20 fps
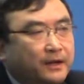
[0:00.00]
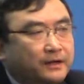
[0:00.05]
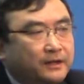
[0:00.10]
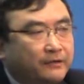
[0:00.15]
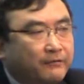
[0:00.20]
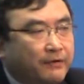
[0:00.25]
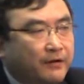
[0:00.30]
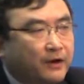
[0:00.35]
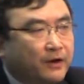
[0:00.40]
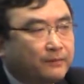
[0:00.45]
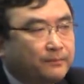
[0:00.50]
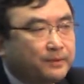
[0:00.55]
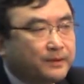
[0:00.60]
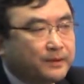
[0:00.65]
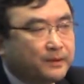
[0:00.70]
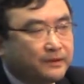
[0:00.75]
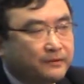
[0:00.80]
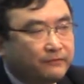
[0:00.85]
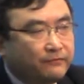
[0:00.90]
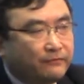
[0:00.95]
develop
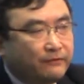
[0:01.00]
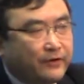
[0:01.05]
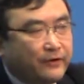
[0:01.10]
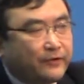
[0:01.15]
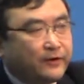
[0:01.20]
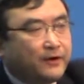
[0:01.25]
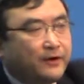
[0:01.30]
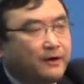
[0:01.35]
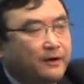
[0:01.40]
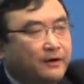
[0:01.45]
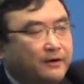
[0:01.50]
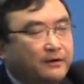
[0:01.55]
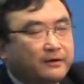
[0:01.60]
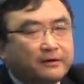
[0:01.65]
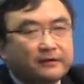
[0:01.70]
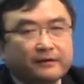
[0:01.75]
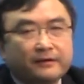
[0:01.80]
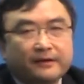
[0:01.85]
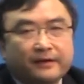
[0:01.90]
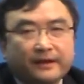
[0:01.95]
a very
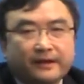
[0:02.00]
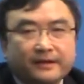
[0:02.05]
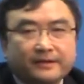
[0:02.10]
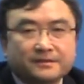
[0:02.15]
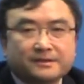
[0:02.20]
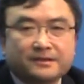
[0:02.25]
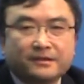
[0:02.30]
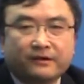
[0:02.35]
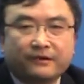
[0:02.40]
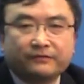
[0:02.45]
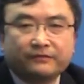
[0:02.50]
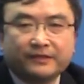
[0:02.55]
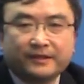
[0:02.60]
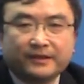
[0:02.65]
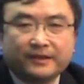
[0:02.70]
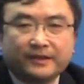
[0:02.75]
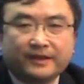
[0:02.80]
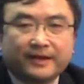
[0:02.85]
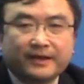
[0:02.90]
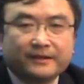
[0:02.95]
long list of
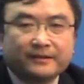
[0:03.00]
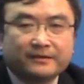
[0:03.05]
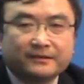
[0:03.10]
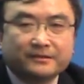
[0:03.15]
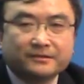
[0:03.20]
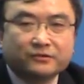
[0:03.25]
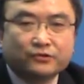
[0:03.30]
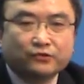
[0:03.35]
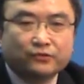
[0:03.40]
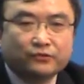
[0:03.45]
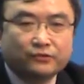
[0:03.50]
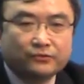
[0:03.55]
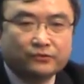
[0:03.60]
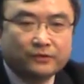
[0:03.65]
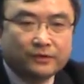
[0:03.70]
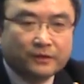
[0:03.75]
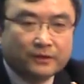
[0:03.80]
indicators to